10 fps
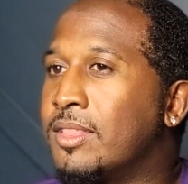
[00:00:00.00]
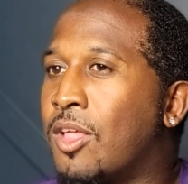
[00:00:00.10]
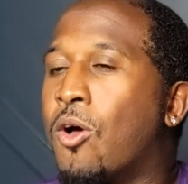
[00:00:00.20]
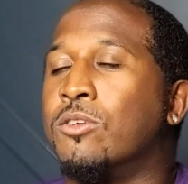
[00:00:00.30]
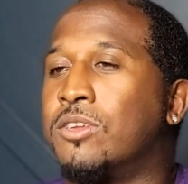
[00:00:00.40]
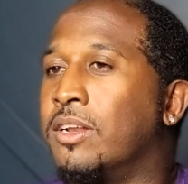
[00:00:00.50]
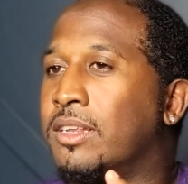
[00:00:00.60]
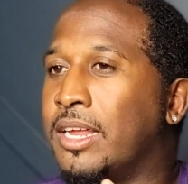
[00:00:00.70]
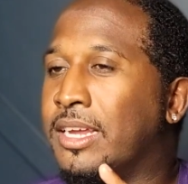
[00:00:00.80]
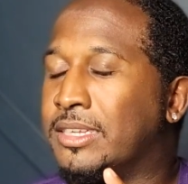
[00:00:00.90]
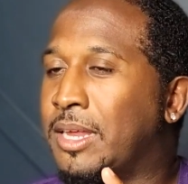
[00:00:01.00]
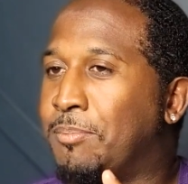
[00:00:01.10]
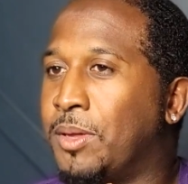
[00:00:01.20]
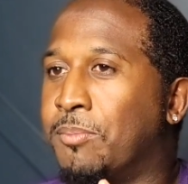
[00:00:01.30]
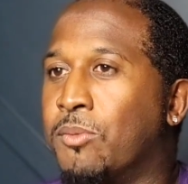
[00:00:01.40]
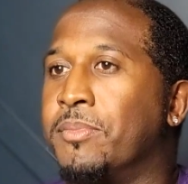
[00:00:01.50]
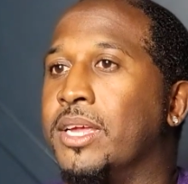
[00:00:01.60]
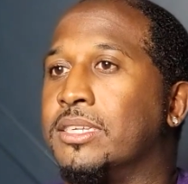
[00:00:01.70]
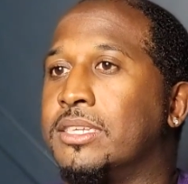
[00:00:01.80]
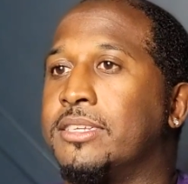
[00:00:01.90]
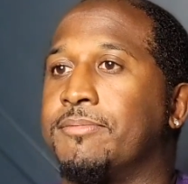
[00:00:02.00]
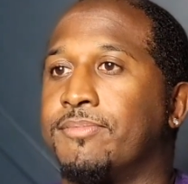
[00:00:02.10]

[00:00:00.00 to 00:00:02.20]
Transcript: those are the things that people miss.